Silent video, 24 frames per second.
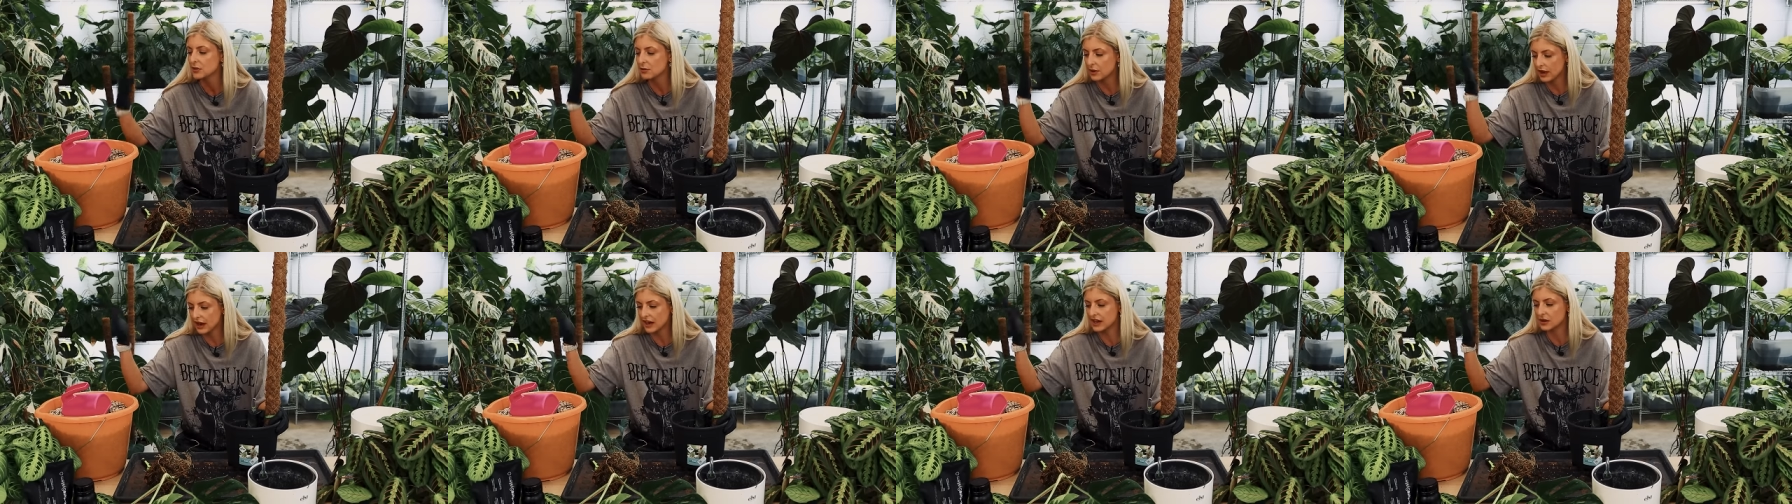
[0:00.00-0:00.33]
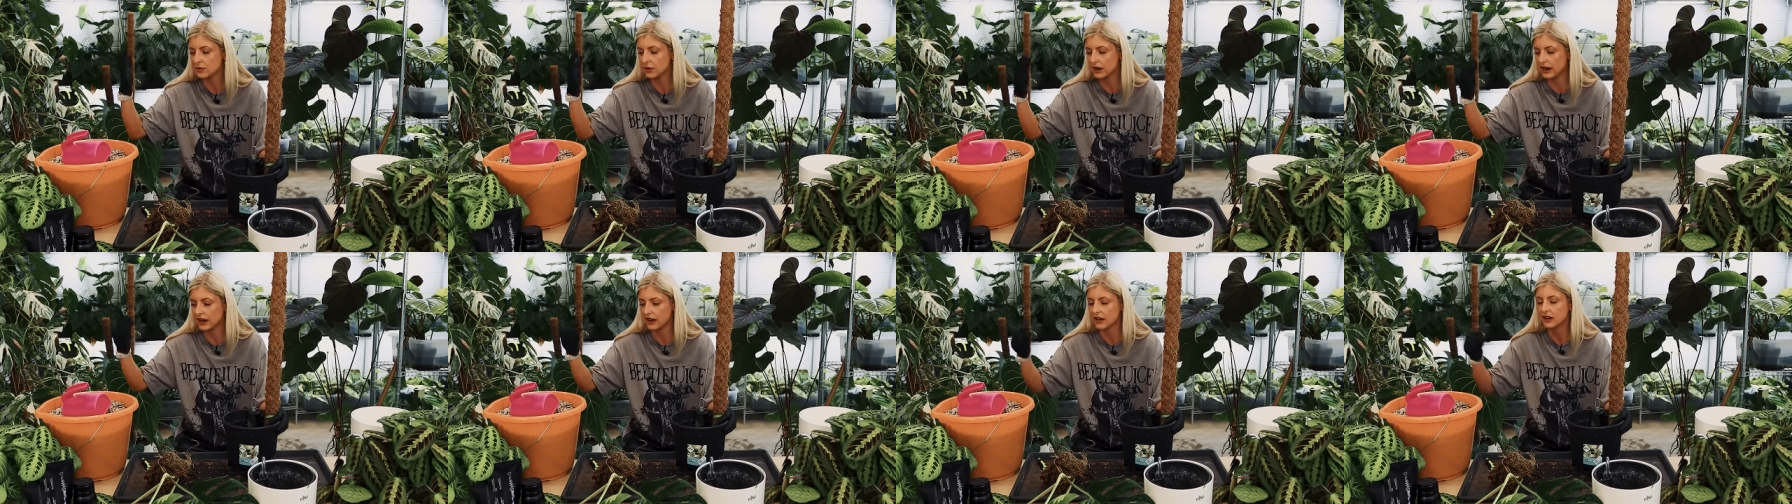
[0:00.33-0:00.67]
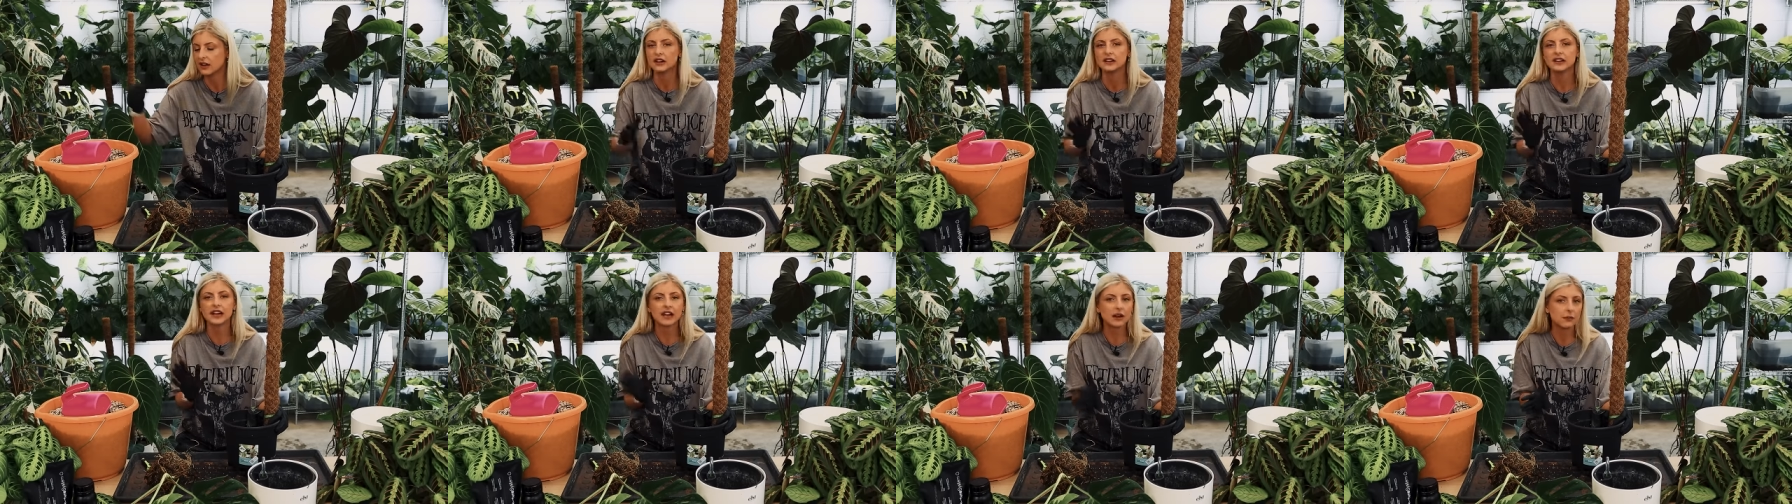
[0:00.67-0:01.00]
But anyway,
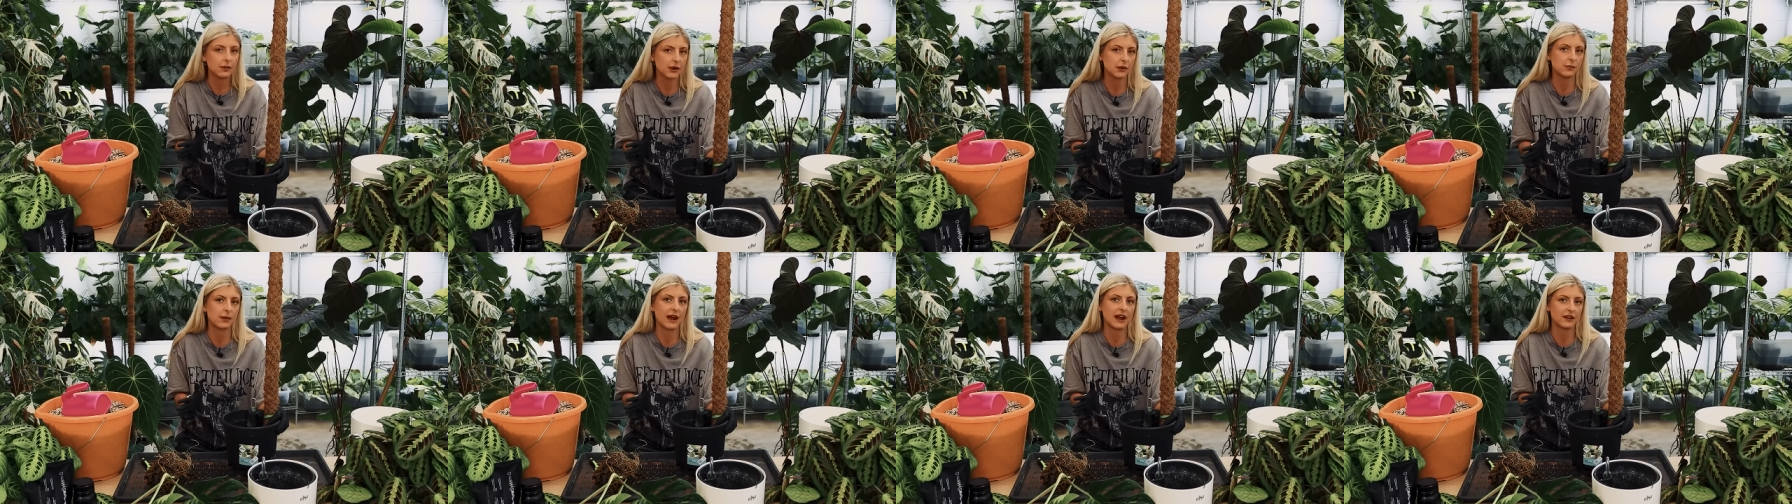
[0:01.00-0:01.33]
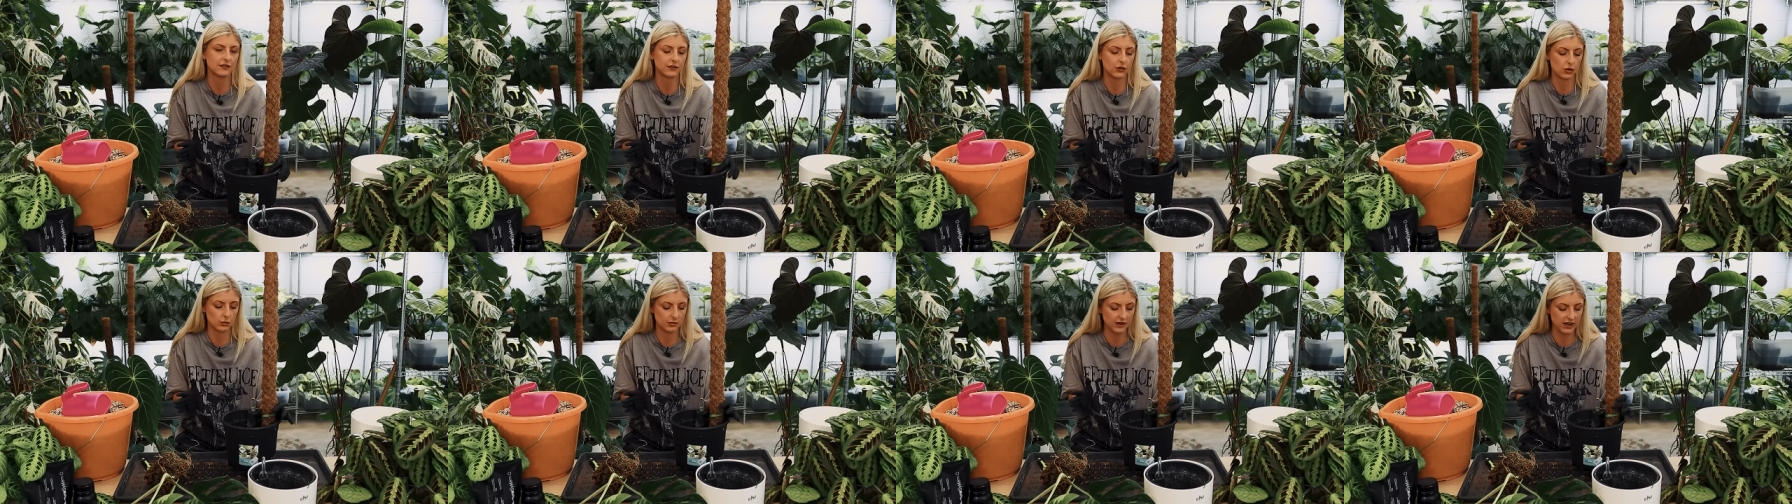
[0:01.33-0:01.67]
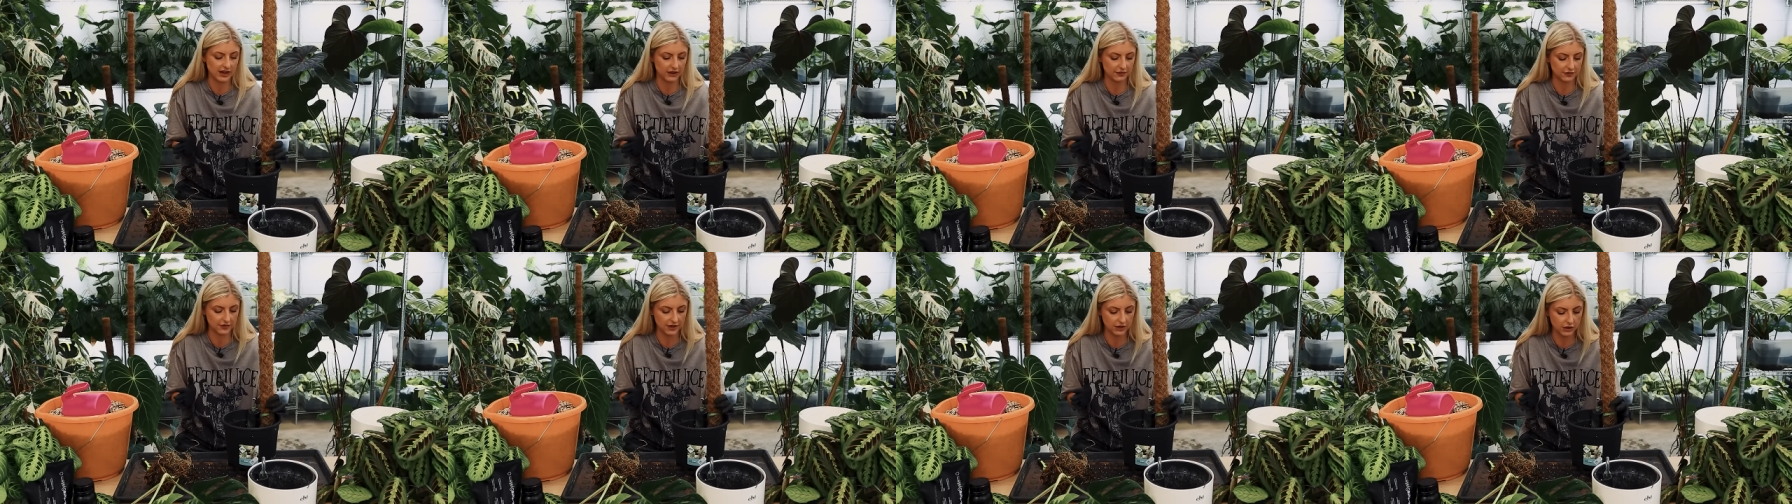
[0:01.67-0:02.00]
little bit of bad form,
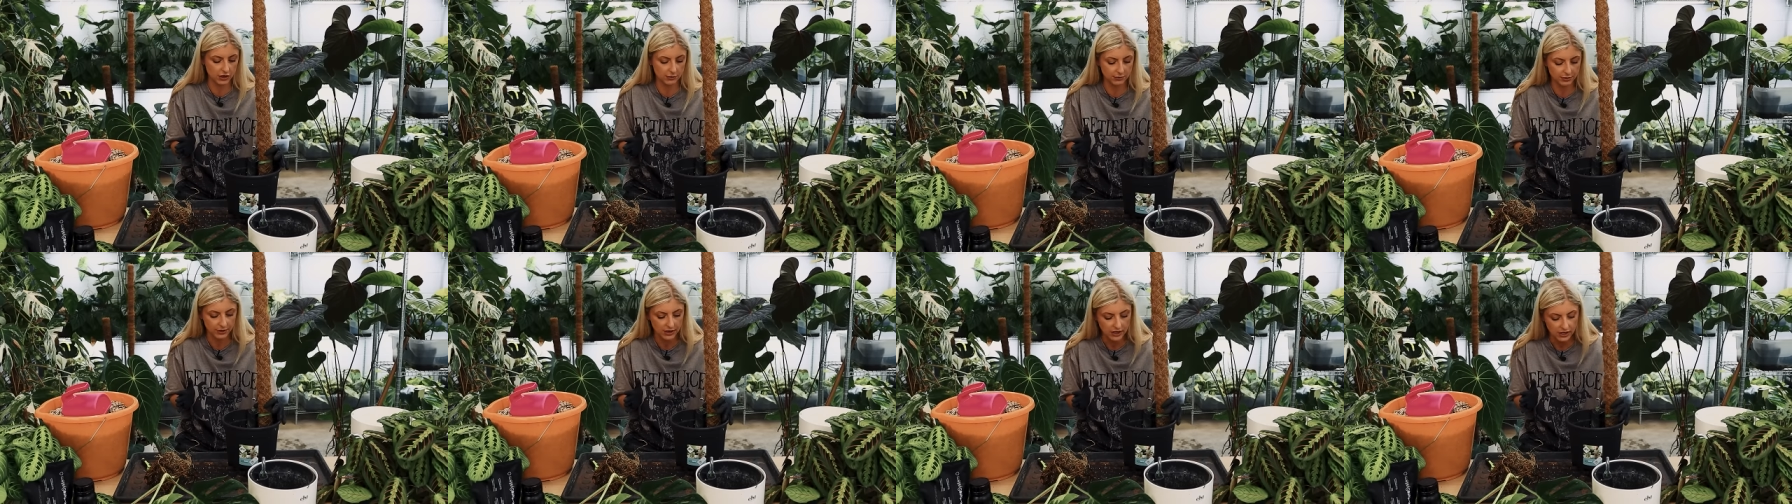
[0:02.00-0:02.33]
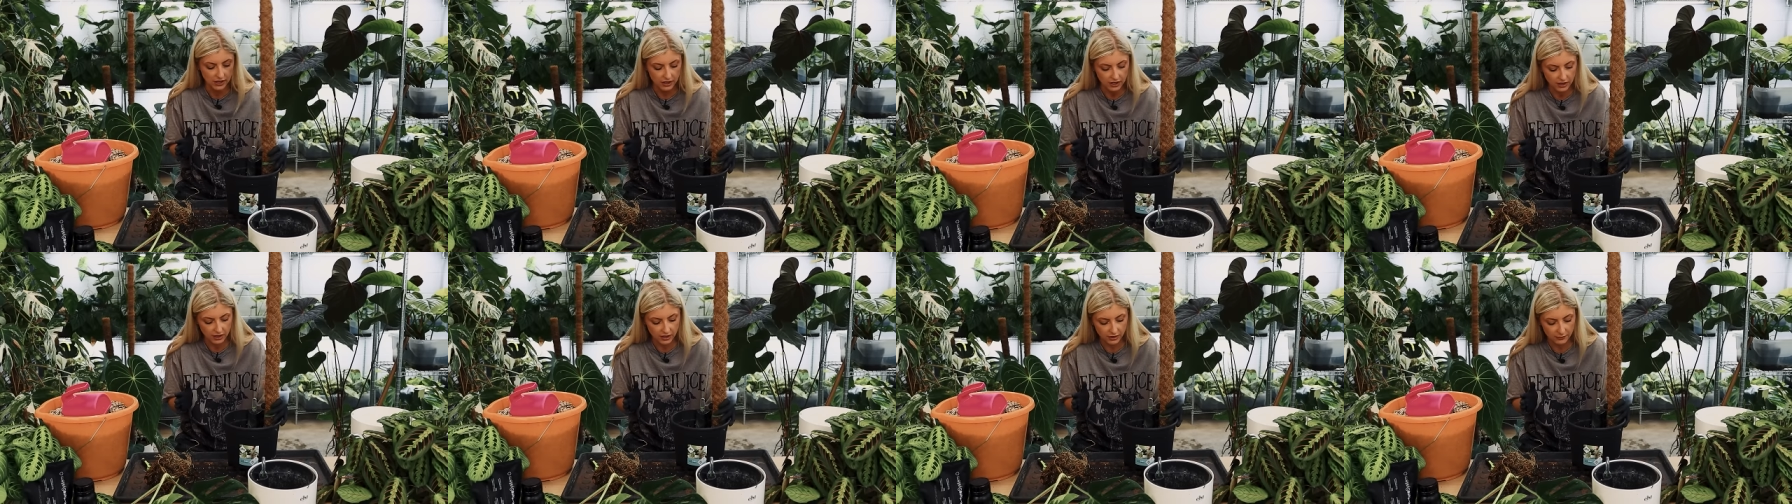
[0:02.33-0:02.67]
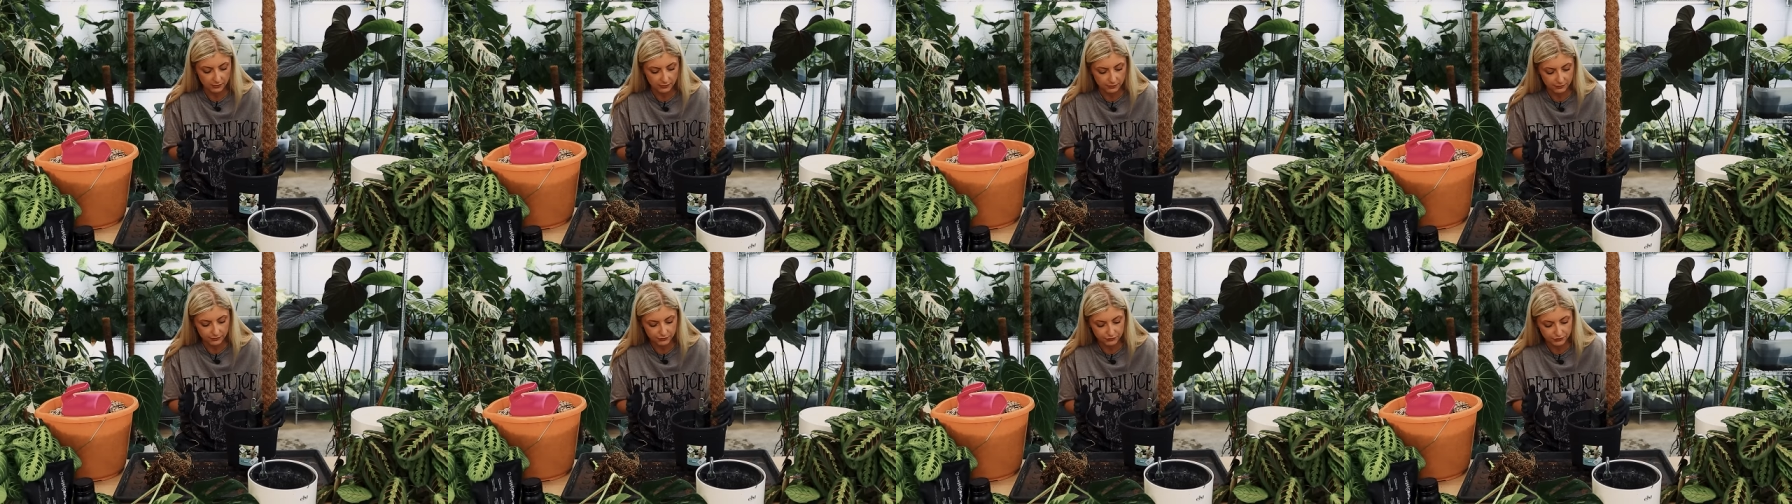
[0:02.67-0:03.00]
they left that up.
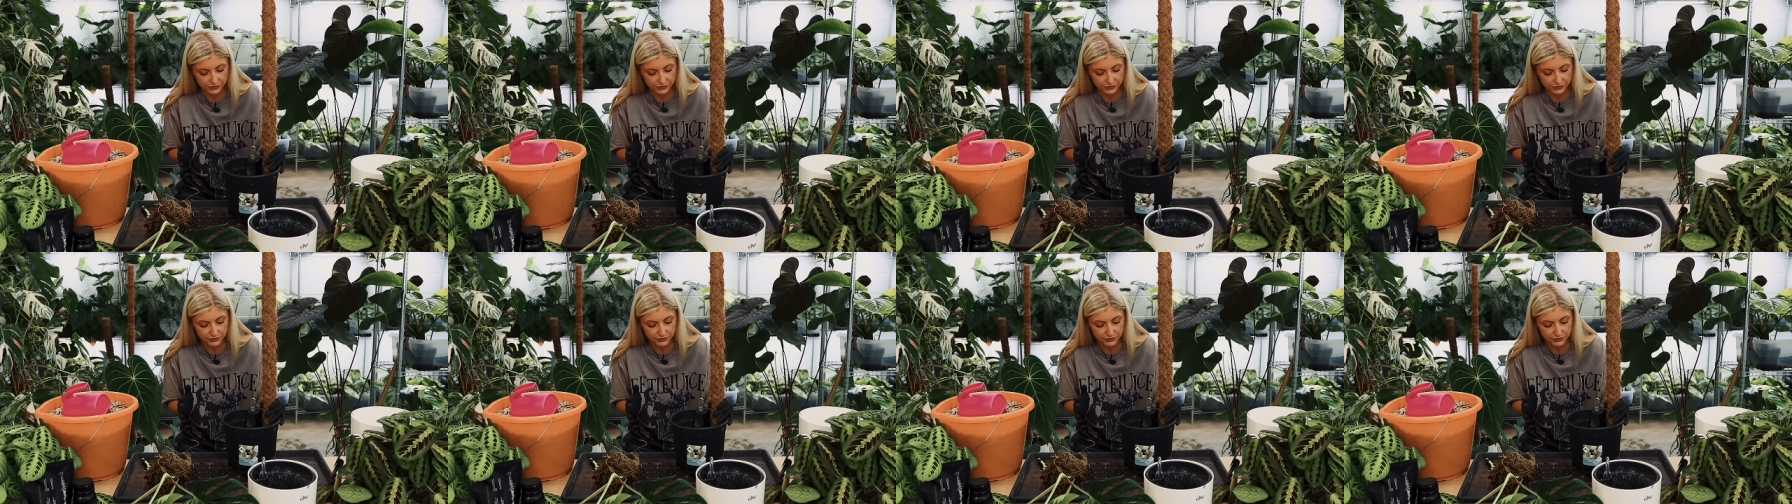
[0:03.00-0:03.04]
Um,